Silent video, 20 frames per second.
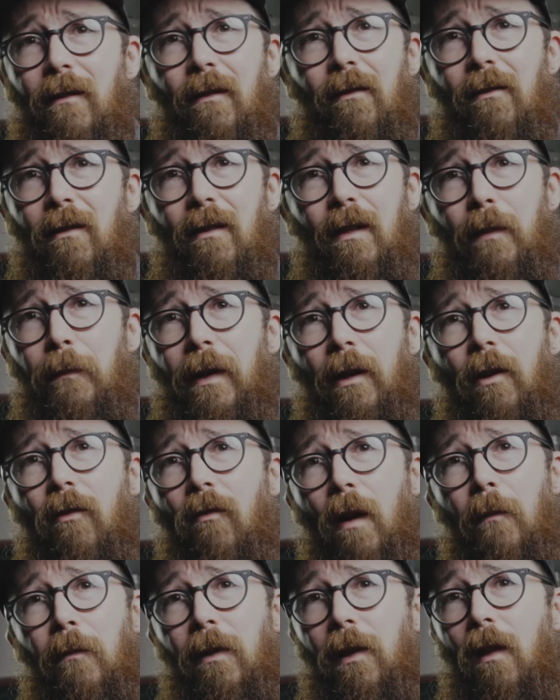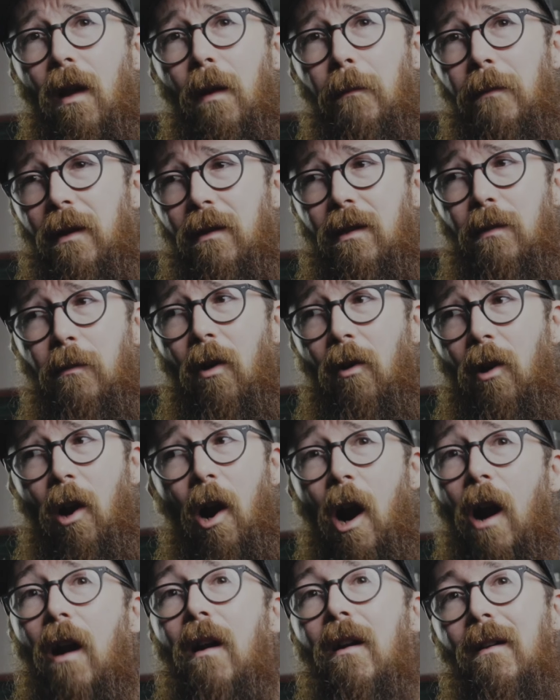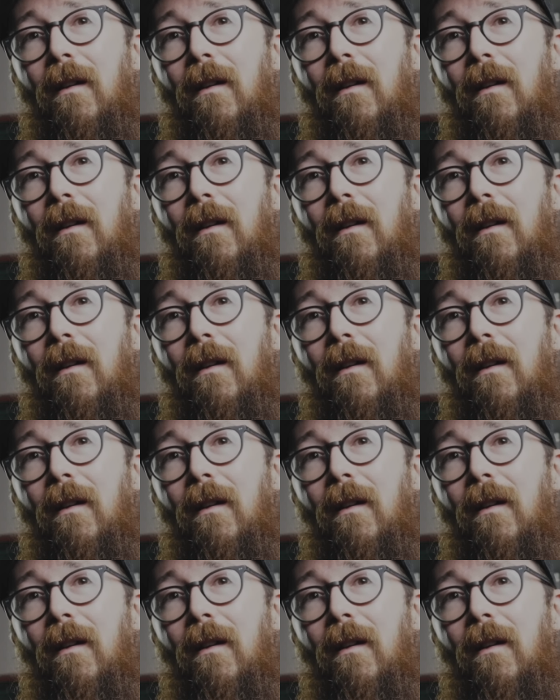It's just a big grumbly lump in a small car.